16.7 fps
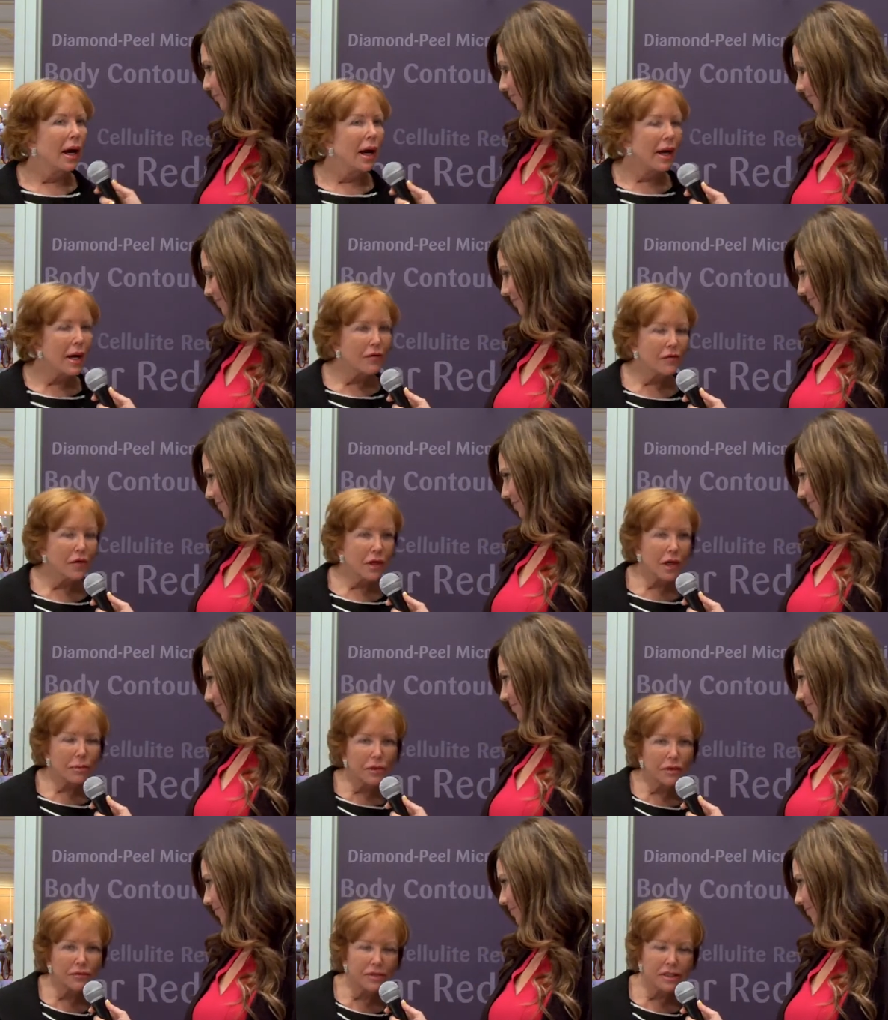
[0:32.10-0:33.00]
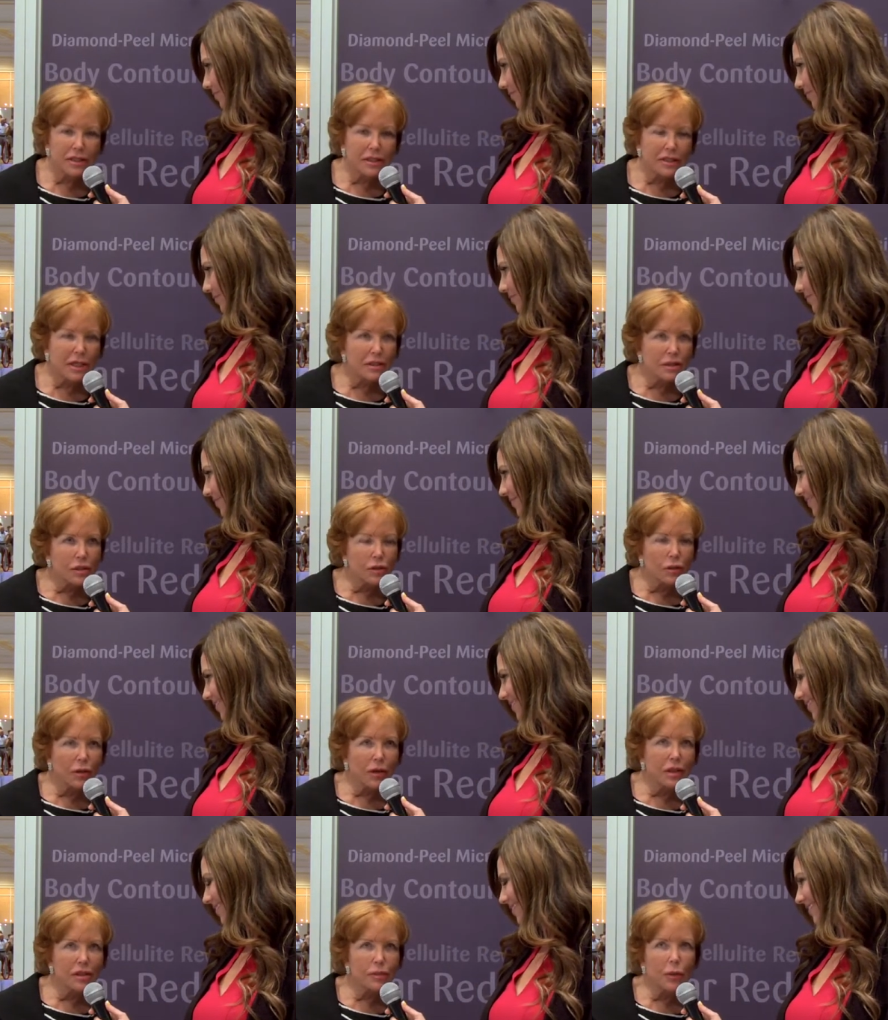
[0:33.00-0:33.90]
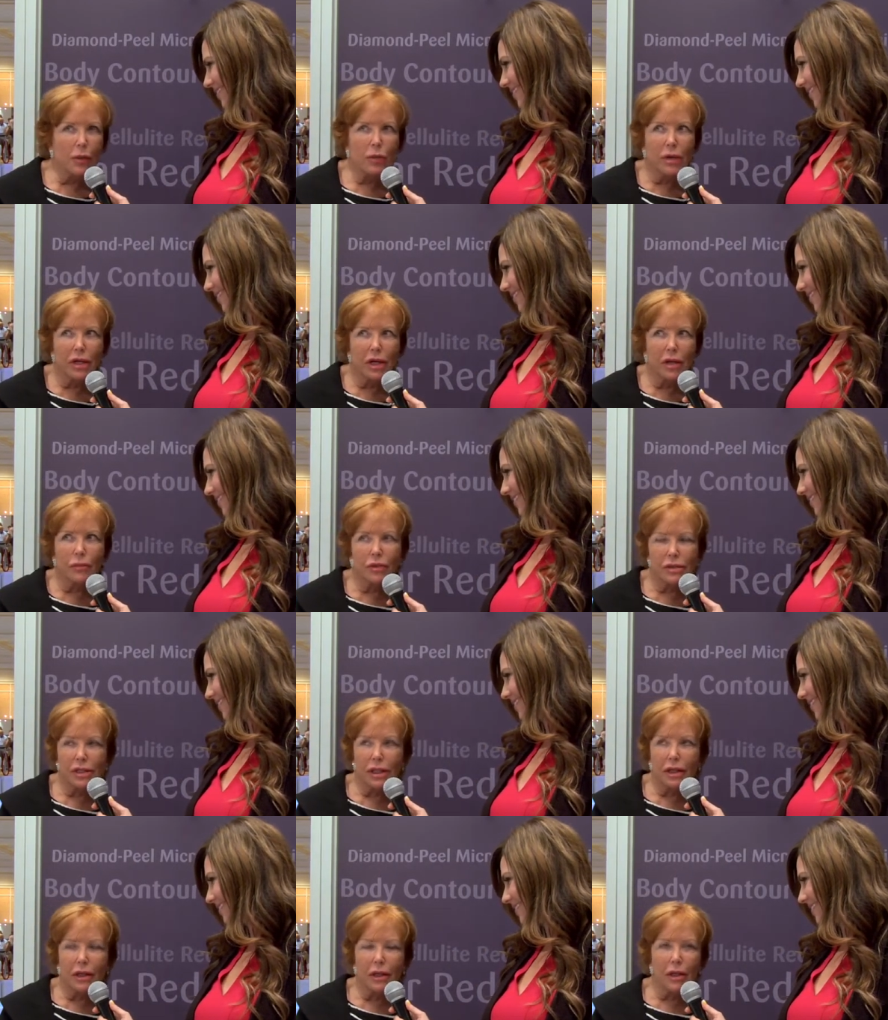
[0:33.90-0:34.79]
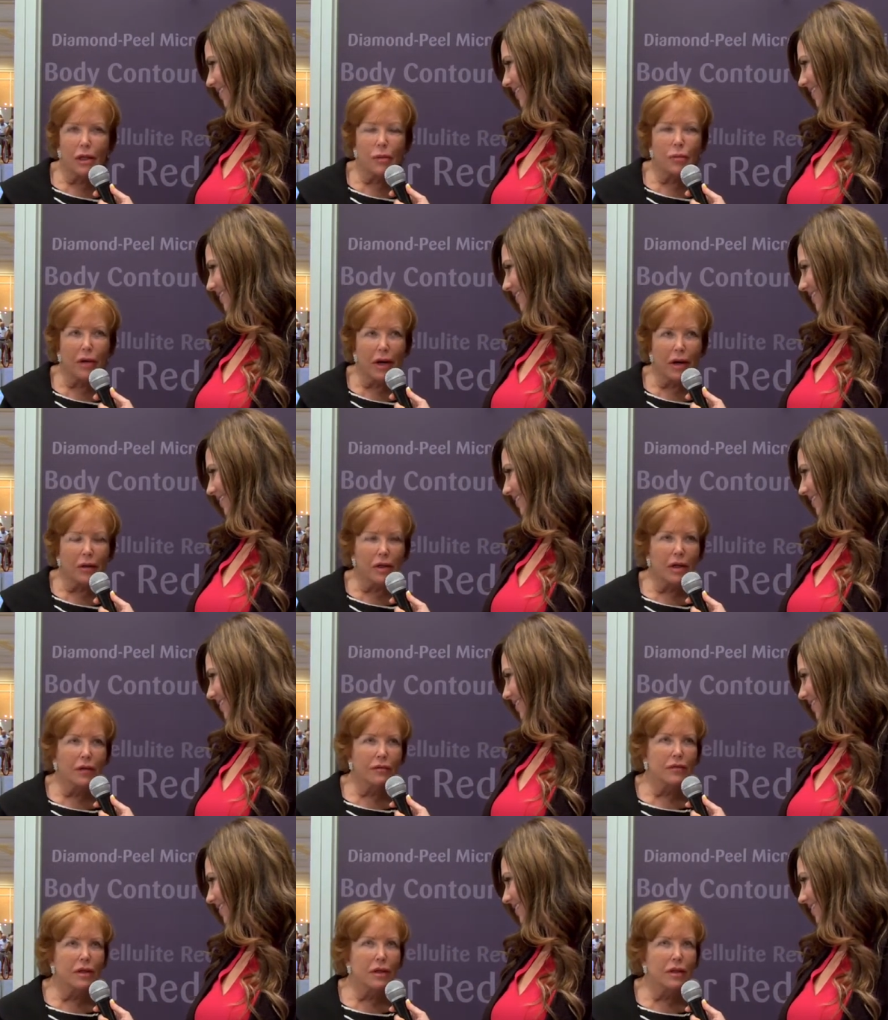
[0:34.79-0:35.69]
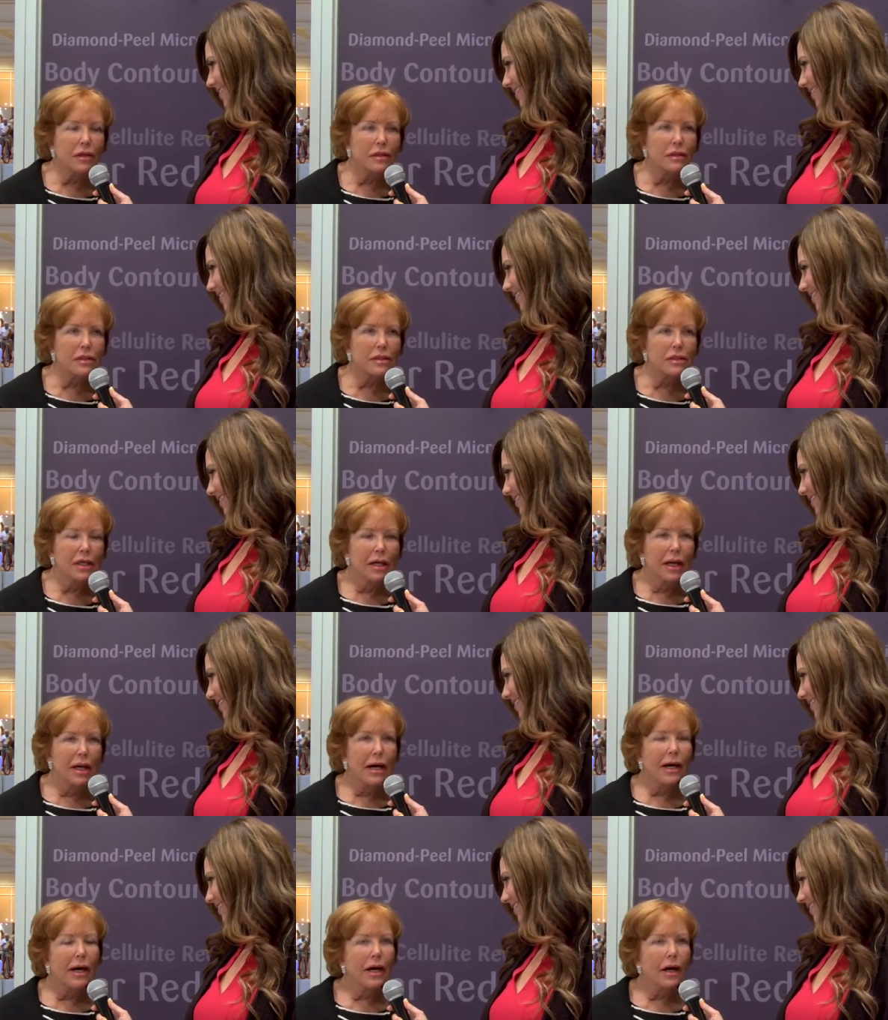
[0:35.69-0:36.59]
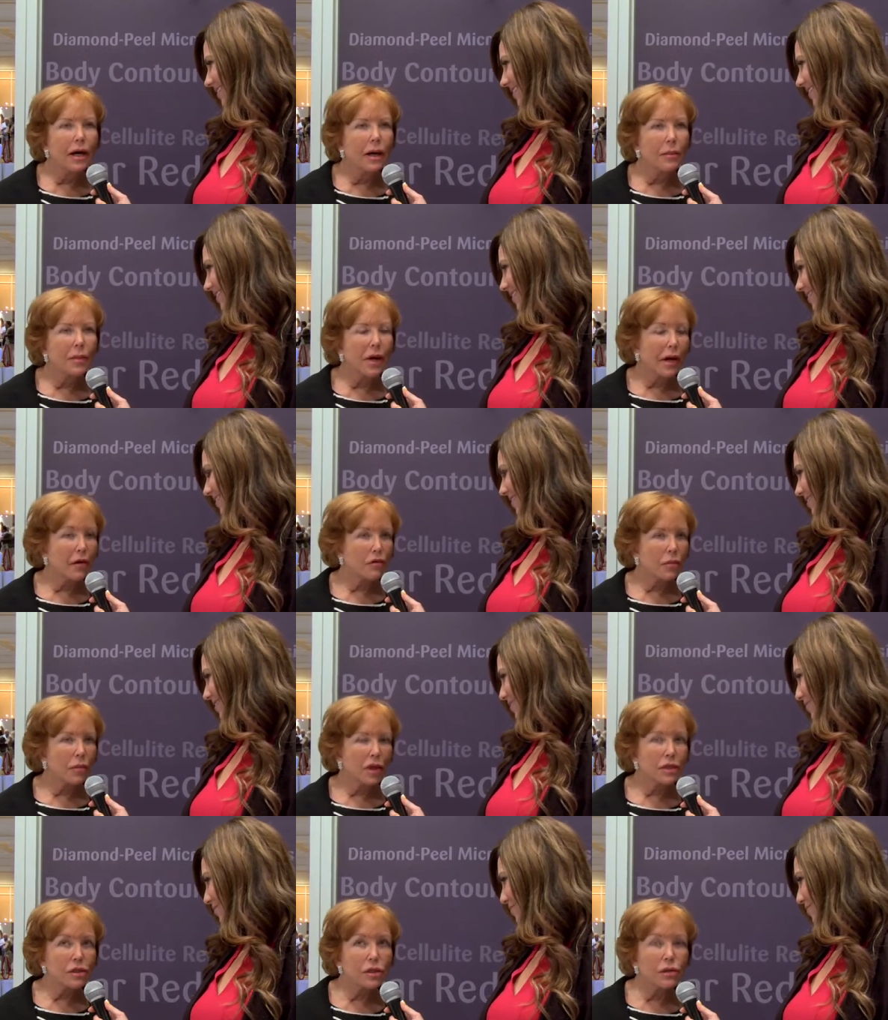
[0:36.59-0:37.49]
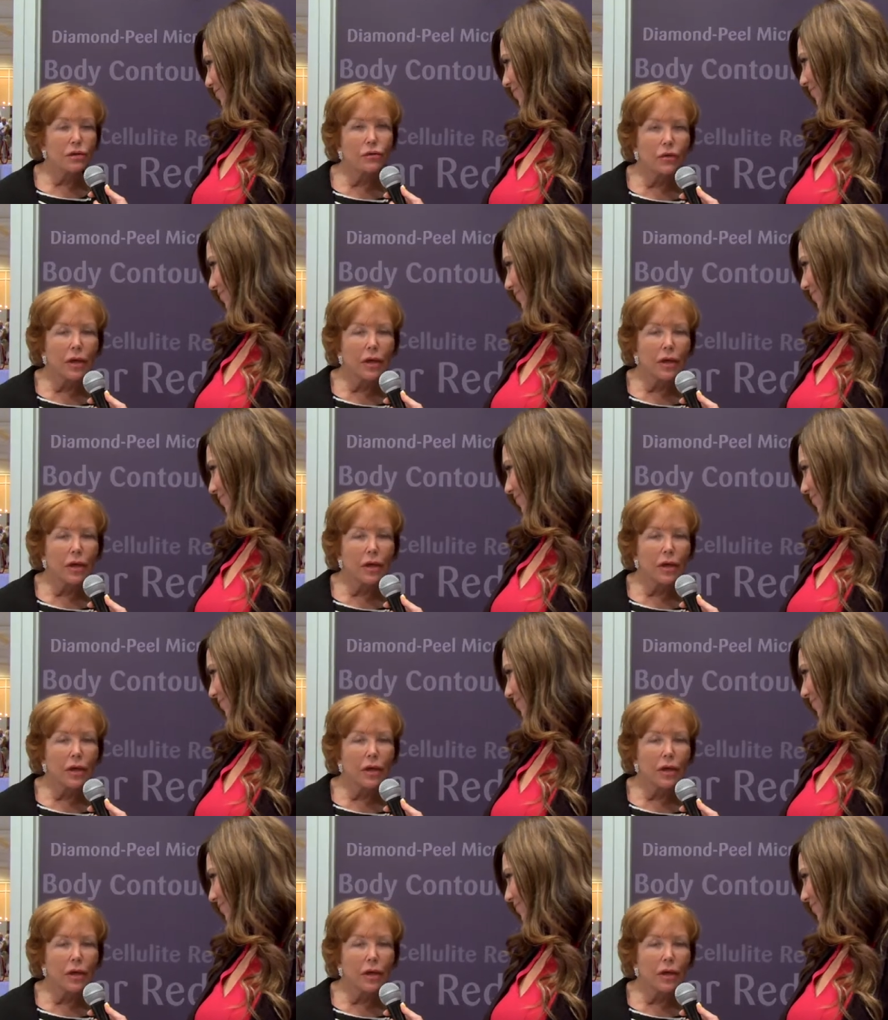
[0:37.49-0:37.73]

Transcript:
Speaker 1: I have a couple of success stories, but one I'm particularly proud of is um, I have a patient who